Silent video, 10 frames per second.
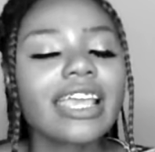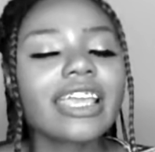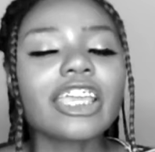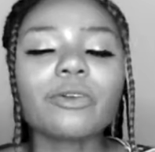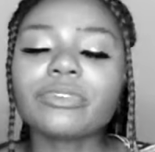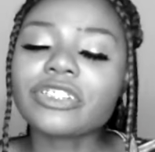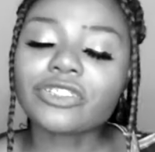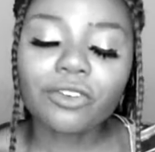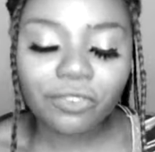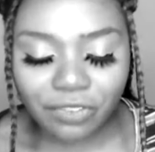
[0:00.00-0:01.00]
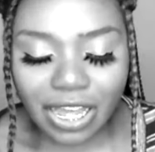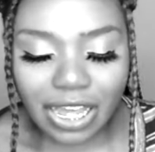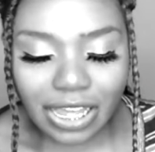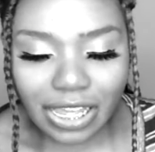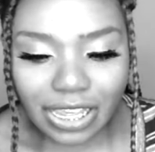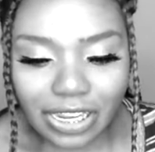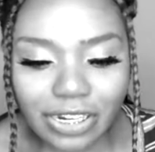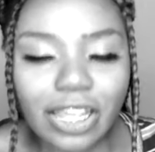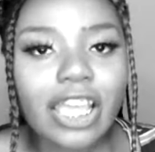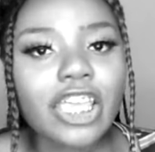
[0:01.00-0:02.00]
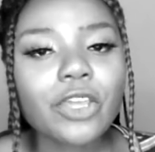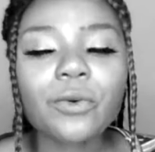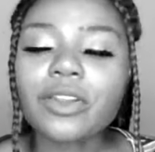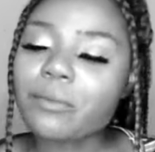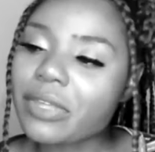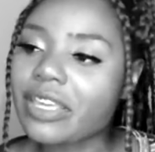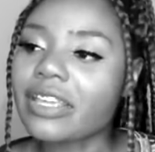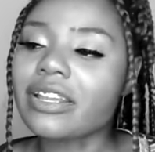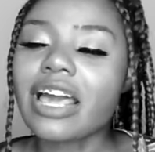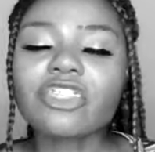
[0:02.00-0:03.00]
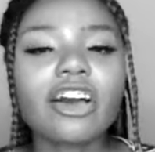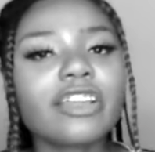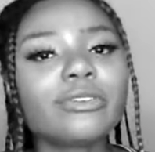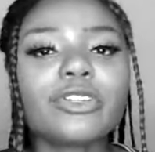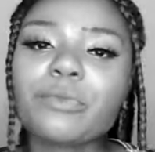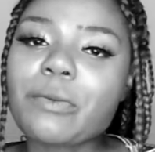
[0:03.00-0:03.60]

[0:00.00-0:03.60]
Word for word: He was so fine. You know what I mean? I thought he was gonna be